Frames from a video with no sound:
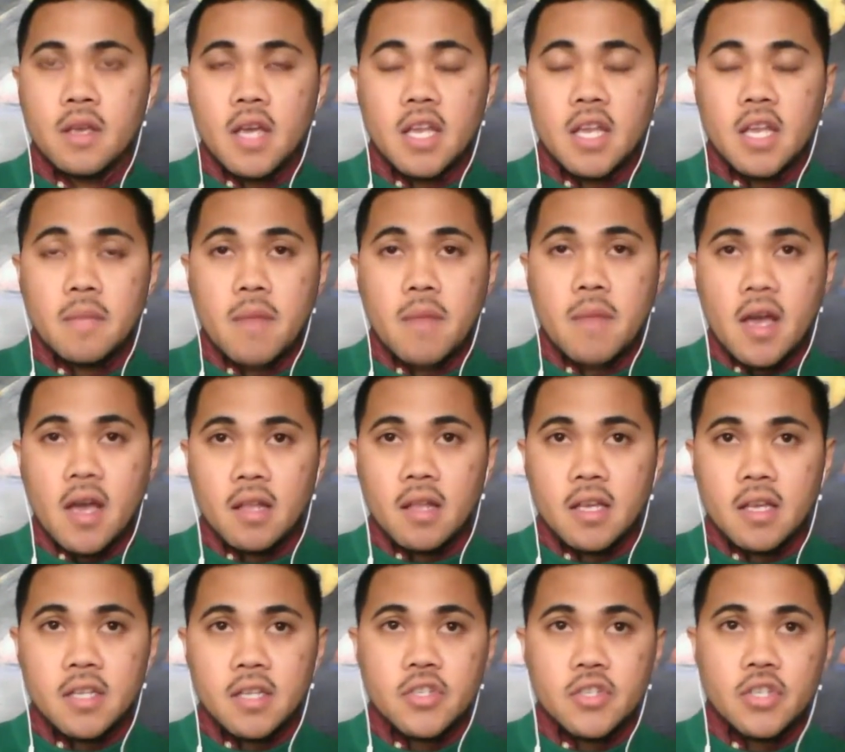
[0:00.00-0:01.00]
any
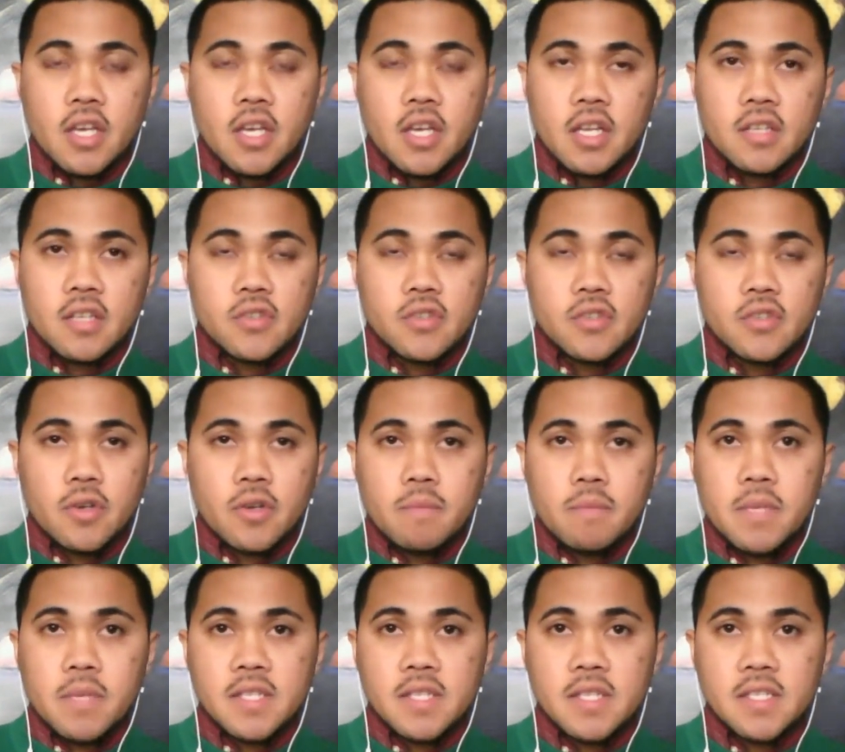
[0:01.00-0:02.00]
mileage, any sort
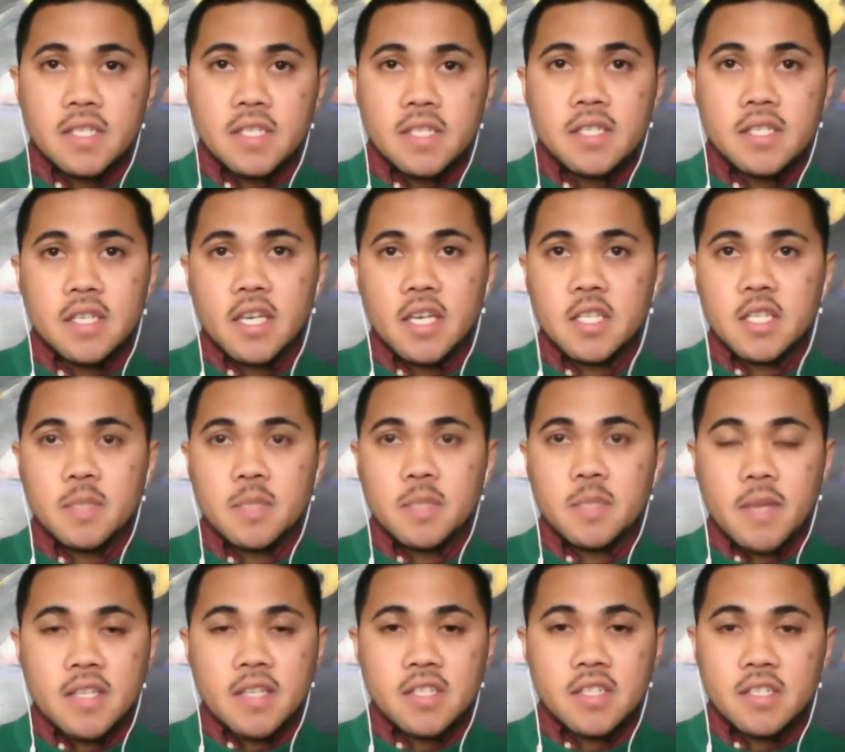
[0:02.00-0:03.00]
of business
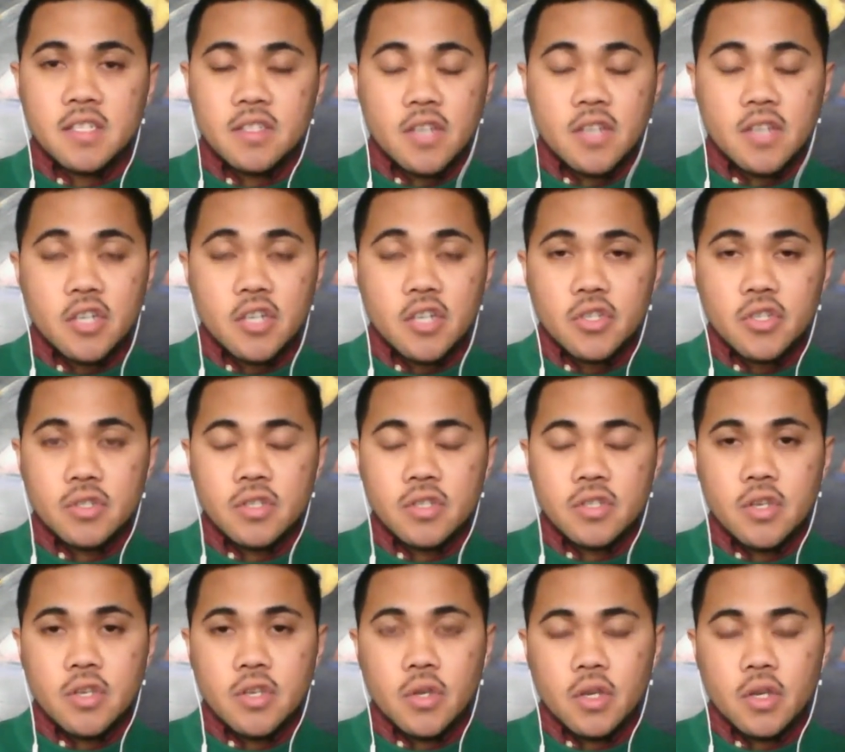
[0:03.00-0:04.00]
expenses, deductions
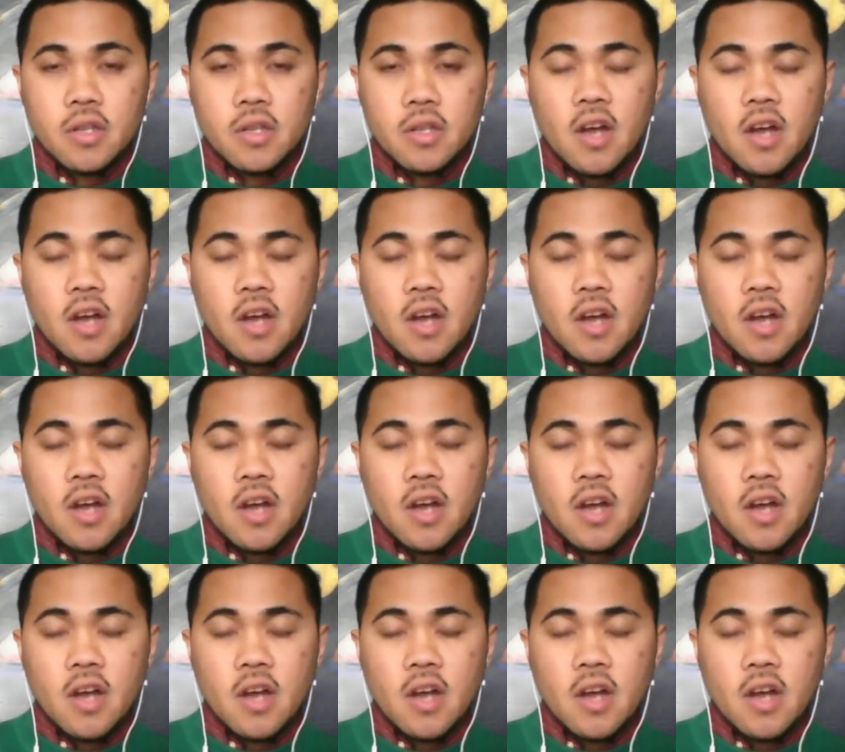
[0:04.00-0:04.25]
that you can